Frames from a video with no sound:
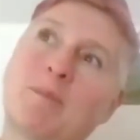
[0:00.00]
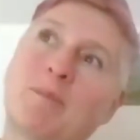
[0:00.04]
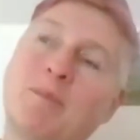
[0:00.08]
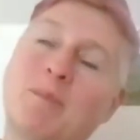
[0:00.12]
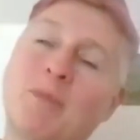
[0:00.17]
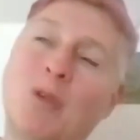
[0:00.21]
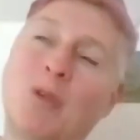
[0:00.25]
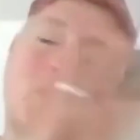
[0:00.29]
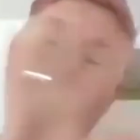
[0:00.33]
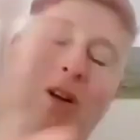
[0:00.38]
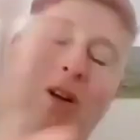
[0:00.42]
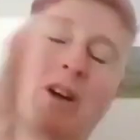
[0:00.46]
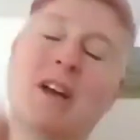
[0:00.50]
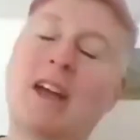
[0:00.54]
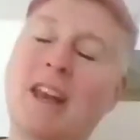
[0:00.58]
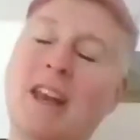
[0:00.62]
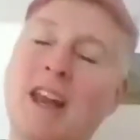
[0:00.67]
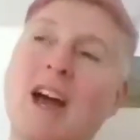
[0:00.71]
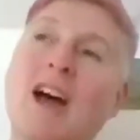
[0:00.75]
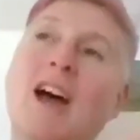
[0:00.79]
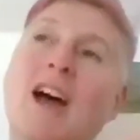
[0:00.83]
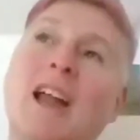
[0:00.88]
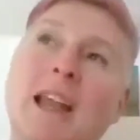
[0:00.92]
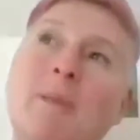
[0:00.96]
or an
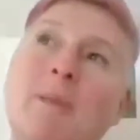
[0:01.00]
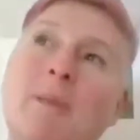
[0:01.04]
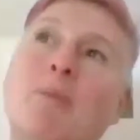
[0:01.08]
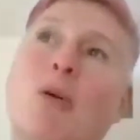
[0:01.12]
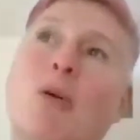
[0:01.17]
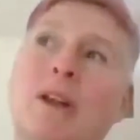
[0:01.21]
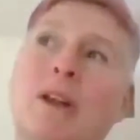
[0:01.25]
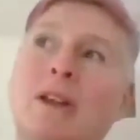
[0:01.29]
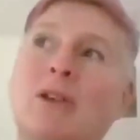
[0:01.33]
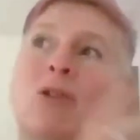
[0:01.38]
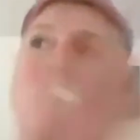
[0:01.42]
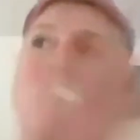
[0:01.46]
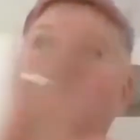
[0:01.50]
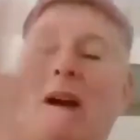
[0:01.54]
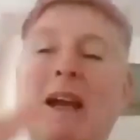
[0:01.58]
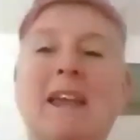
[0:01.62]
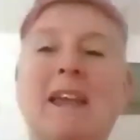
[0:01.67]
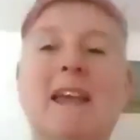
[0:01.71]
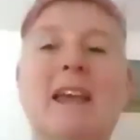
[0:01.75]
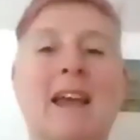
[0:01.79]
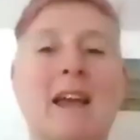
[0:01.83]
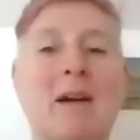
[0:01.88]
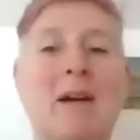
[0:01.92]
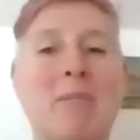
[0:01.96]
early point you were
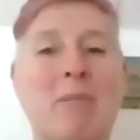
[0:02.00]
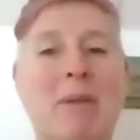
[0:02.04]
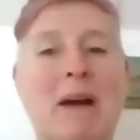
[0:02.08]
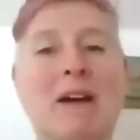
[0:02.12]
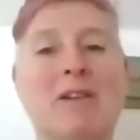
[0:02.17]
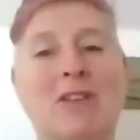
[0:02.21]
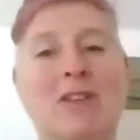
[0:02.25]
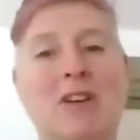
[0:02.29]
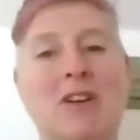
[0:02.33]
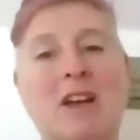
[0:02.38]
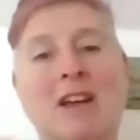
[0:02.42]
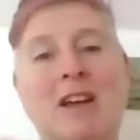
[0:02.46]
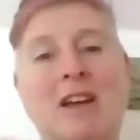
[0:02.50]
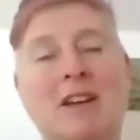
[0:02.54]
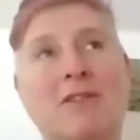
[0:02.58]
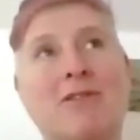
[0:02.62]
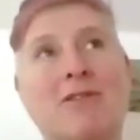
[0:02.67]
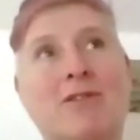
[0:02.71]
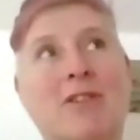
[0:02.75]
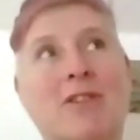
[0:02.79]
making about the kind of